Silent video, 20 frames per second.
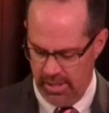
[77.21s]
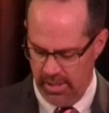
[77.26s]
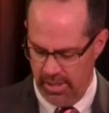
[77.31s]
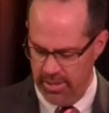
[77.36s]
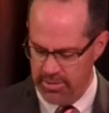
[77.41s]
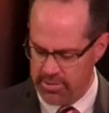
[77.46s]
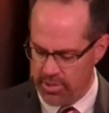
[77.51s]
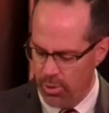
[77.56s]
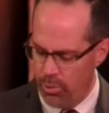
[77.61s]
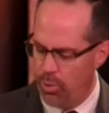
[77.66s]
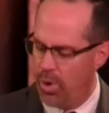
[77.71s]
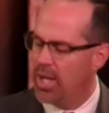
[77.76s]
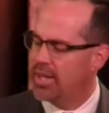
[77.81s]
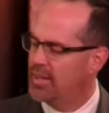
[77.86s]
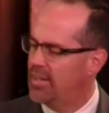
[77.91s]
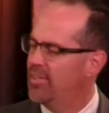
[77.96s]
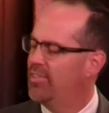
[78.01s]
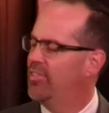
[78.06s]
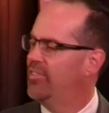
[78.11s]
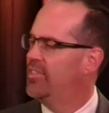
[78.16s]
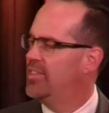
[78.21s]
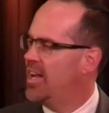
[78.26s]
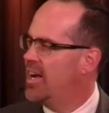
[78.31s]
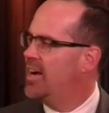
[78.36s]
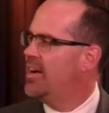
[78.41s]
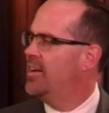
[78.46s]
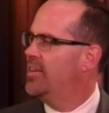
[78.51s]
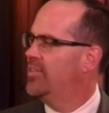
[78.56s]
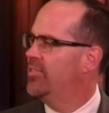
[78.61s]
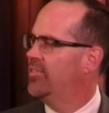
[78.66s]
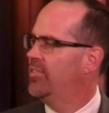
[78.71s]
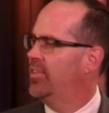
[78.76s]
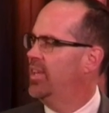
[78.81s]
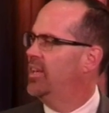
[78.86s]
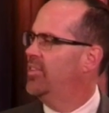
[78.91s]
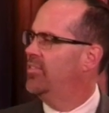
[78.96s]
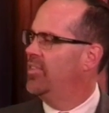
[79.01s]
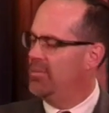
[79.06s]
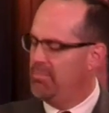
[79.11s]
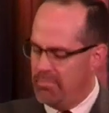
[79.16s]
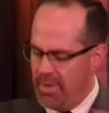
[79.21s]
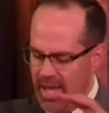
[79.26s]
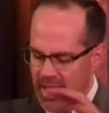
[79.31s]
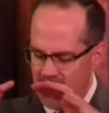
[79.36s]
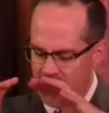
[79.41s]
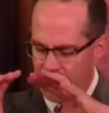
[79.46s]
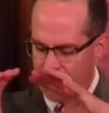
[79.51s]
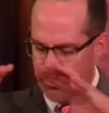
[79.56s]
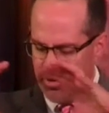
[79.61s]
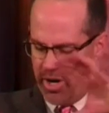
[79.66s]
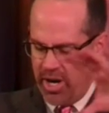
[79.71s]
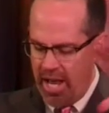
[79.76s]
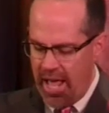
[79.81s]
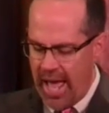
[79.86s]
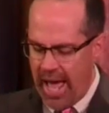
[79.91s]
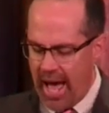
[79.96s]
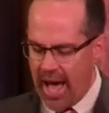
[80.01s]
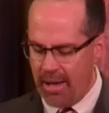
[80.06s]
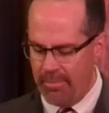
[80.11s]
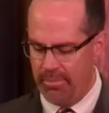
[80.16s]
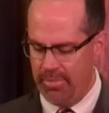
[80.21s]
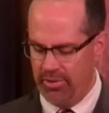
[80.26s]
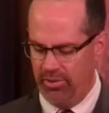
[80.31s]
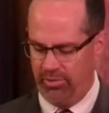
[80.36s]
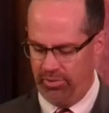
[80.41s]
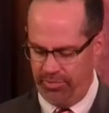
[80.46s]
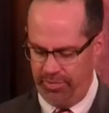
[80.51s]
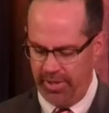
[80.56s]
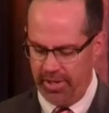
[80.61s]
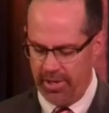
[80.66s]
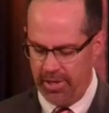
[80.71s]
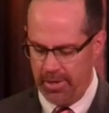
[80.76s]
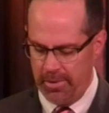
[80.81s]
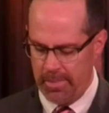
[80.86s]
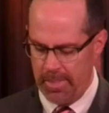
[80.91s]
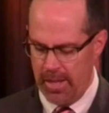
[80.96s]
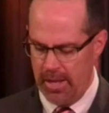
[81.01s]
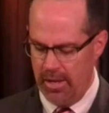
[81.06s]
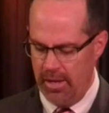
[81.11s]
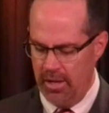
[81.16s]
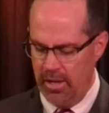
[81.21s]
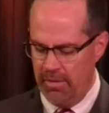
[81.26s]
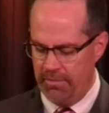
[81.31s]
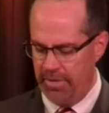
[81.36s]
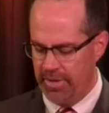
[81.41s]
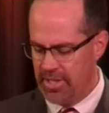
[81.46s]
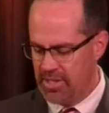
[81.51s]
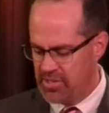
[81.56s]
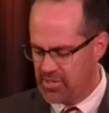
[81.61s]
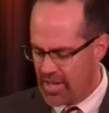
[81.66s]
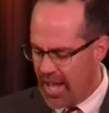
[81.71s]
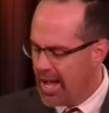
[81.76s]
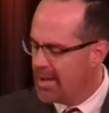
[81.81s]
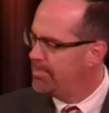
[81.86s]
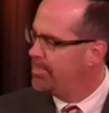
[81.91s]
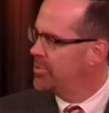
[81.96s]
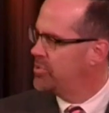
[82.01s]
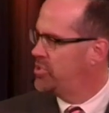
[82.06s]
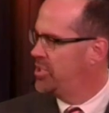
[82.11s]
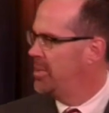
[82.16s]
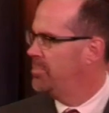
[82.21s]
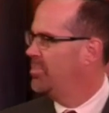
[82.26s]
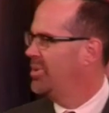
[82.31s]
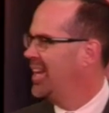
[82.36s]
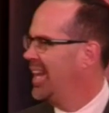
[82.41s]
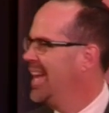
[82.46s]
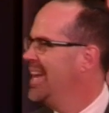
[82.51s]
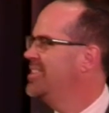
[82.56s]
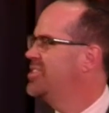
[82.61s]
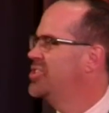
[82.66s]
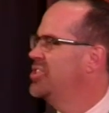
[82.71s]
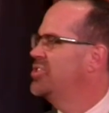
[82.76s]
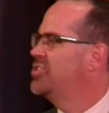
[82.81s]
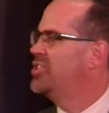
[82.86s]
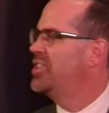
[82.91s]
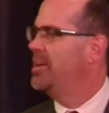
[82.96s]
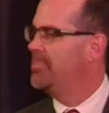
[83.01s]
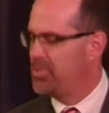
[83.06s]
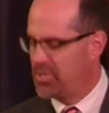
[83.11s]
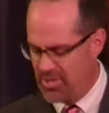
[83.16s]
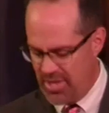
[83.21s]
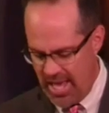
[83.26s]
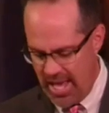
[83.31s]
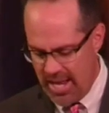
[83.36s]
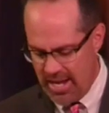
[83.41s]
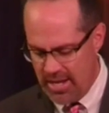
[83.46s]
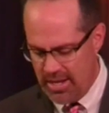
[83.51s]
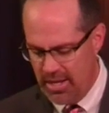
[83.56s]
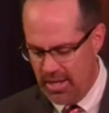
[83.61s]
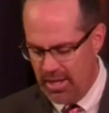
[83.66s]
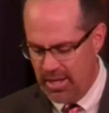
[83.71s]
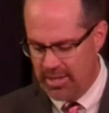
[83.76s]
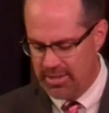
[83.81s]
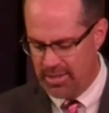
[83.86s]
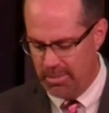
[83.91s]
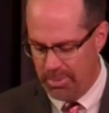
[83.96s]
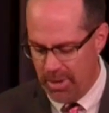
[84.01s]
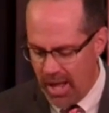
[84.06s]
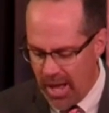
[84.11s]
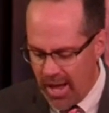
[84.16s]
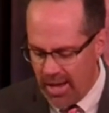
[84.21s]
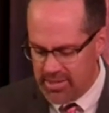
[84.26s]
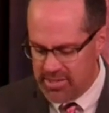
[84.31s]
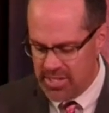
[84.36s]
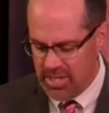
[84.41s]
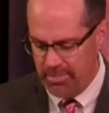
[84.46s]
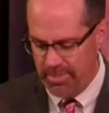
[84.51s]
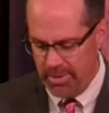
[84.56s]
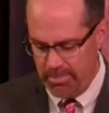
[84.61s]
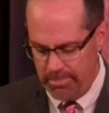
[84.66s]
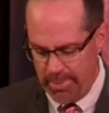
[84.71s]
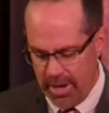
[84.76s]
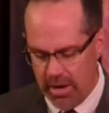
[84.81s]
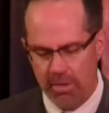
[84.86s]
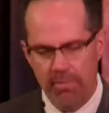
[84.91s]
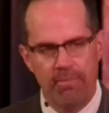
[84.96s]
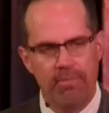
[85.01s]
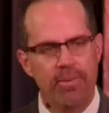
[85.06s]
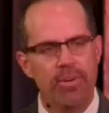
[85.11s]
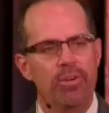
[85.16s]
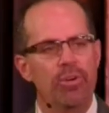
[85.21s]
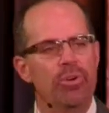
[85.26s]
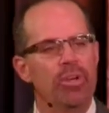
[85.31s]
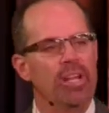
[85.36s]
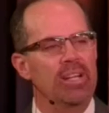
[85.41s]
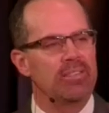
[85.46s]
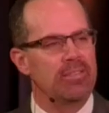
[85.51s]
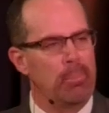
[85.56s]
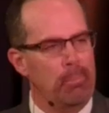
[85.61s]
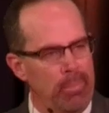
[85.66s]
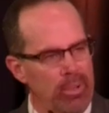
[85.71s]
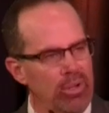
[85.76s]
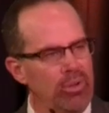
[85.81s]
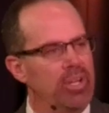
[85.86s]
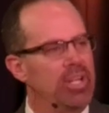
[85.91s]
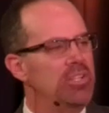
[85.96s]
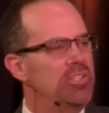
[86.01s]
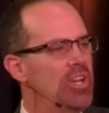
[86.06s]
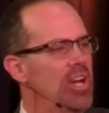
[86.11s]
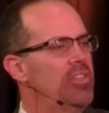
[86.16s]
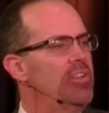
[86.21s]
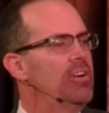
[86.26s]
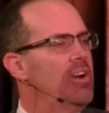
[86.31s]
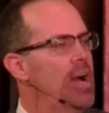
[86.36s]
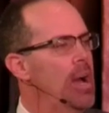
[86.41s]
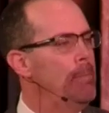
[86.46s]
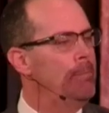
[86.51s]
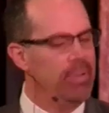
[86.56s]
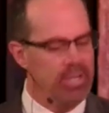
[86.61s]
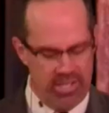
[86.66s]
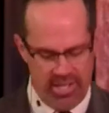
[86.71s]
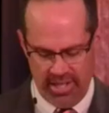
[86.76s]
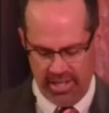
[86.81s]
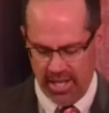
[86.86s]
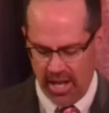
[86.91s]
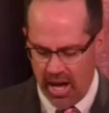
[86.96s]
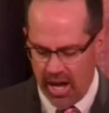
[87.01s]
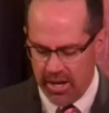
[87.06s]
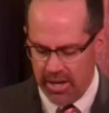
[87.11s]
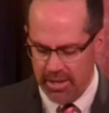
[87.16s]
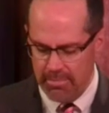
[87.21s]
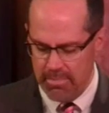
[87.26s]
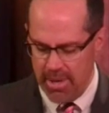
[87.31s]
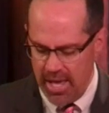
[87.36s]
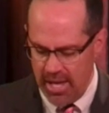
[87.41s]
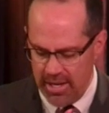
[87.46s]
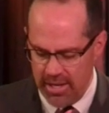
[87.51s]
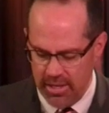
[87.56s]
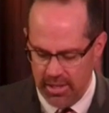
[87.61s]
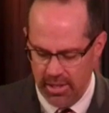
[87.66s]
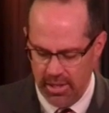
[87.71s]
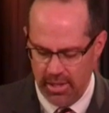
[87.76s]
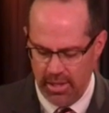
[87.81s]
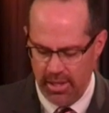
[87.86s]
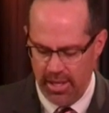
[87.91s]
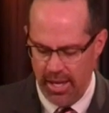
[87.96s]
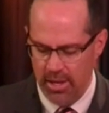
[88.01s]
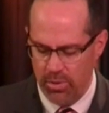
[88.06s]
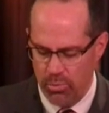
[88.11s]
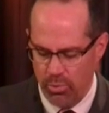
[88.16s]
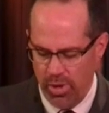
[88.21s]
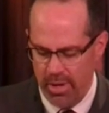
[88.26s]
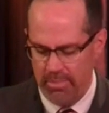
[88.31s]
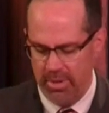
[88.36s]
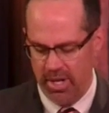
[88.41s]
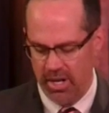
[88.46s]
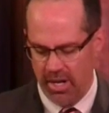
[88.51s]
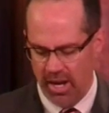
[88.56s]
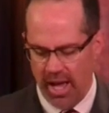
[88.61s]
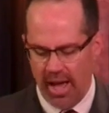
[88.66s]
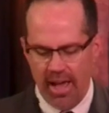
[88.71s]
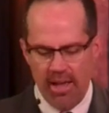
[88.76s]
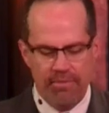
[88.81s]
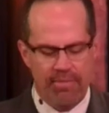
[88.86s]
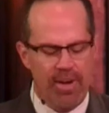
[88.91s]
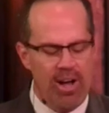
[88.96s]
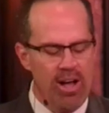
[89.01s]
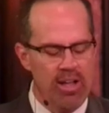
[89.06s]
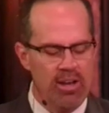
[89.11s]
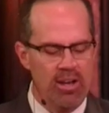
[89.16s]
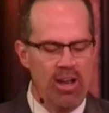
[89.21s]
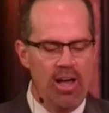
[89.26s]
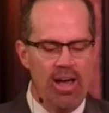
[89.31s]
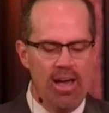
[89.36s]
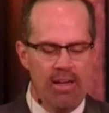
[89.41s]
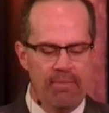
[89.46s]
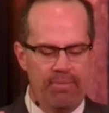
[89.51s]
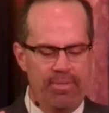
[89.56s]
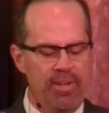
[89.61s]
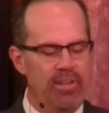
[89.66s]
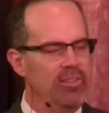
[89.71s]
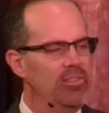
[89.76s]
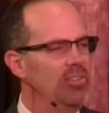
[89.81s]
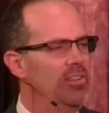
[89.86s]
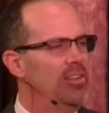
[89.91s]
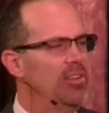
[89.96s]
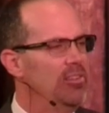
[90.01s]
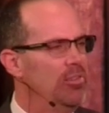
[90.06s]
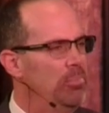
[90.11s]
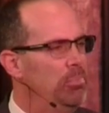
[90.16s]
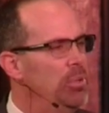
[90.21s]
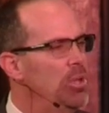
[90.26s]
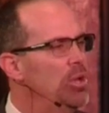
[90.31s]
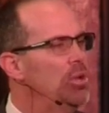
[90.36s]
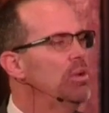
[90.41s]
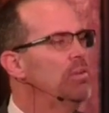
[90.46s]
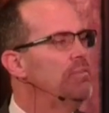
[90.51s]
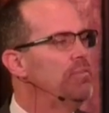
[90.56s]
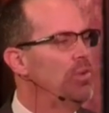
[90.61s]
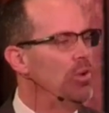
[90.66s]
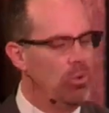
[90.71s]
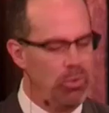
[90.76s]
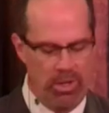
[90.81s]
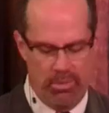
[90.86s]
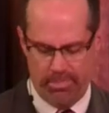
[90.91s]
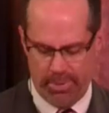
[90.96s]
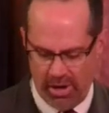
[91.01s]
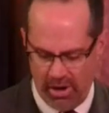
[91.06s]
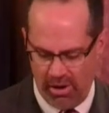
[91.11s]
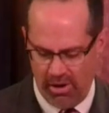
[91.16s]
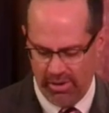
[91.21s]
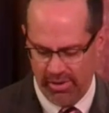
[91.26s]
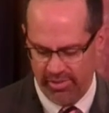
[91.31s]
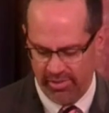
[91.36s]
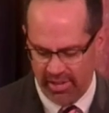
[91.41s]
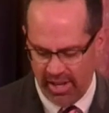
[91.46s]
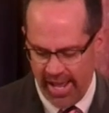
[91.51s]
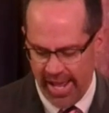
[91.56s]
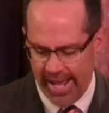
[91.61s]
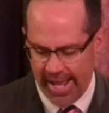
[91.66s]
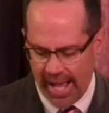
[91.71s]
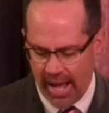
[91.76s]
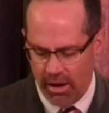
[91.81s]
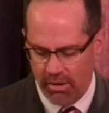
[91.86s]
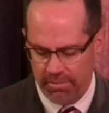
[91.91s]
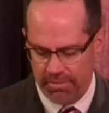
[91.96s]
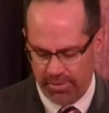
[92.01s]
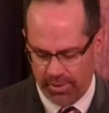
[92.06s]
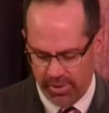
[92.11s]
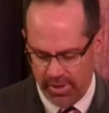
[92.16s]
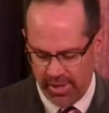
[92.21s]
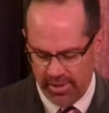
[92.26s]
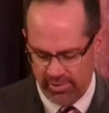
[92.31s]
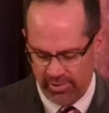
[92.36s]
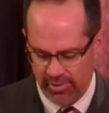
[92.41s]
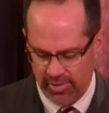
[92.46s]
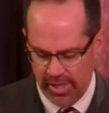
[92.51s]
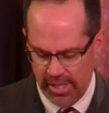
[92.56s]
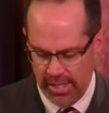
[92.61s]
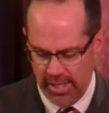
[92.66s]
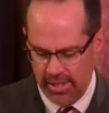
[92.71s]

And so, what this does is it makes for an atmosphere for discipleship relationships then to blossom and bear fruit and to build each other up into godly men and women, life on life. It is, it is beautiful what Paul is laying out for us